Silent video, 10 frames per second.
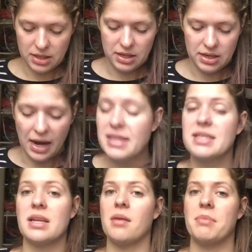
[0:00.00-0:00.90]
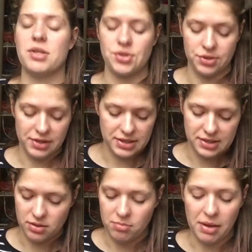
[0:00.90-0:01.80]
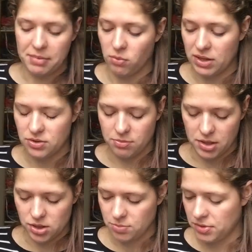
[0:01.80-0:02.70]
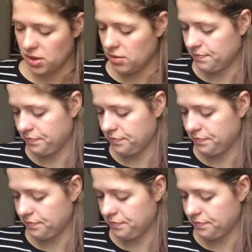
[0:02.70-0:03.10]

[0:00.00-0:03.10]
And I did not measure this, so it might be way too much, but